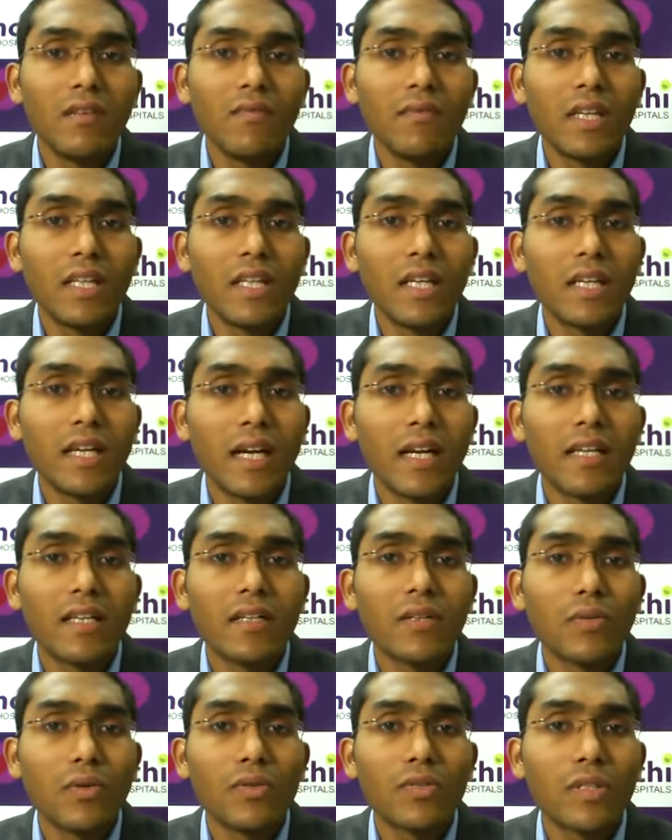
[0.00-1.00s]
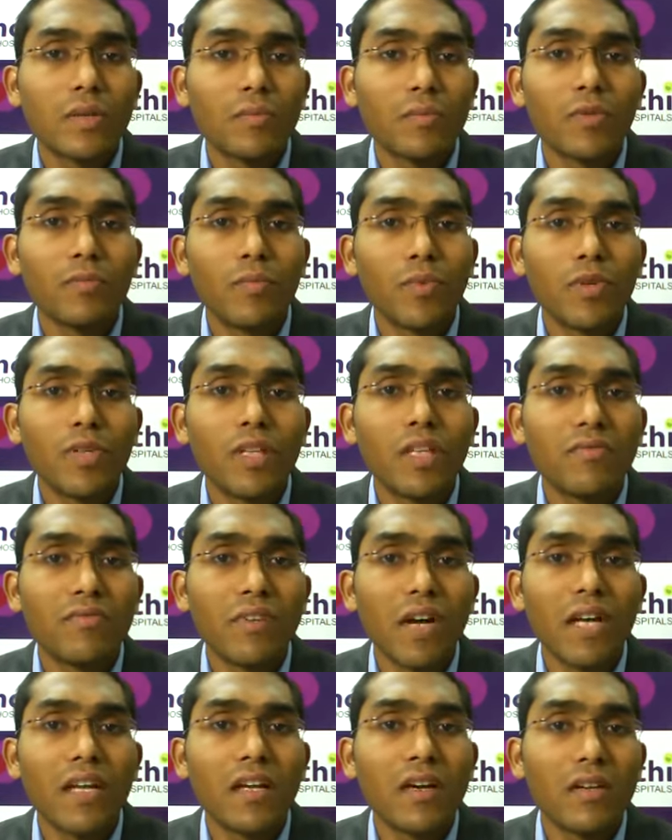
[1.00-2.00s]
when the creatinine goes up to more than
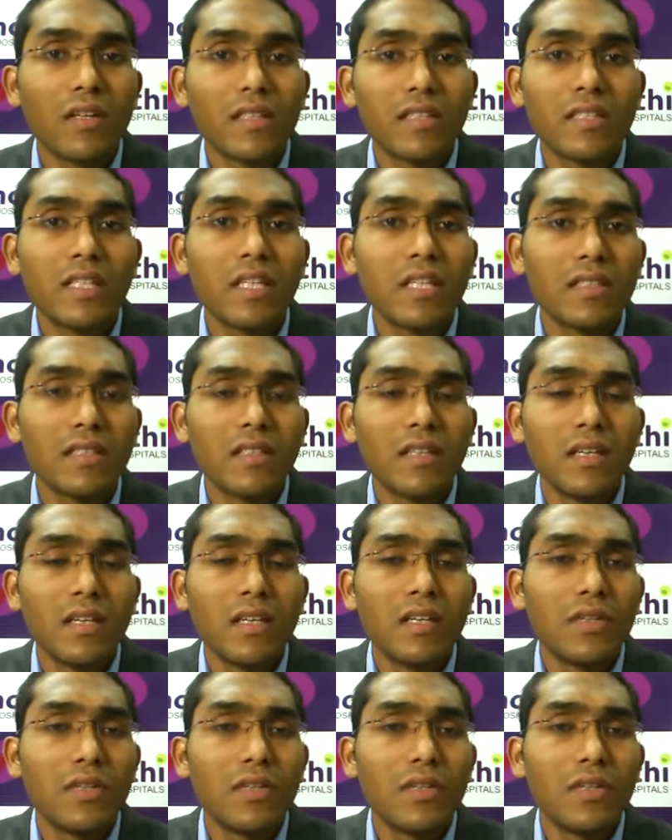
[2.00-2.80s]
5 or 6,